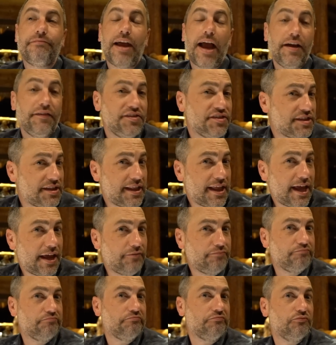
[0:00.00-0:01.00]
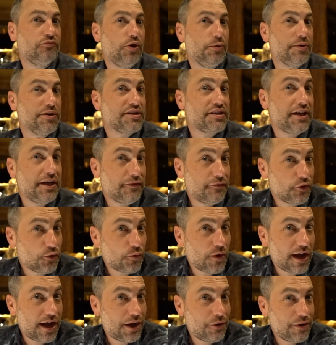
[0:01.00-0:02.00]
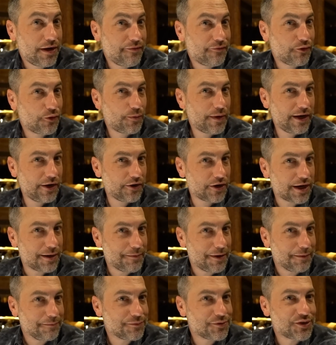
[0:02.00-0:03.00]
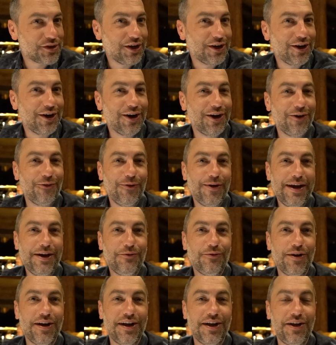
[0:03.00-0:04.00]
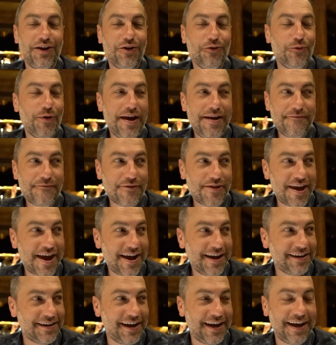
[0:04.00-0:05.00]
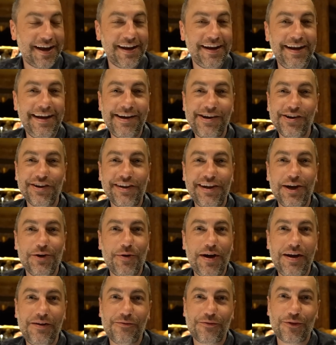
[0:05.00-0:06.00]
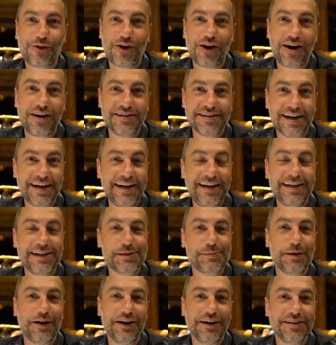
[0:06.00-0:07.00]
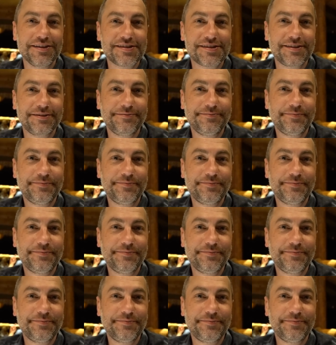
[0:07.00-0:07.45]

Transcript: Having said that, we've been sitting here for a while waiting for a waiter to come up. So we will wait for that and eagerly wait for our dining experience.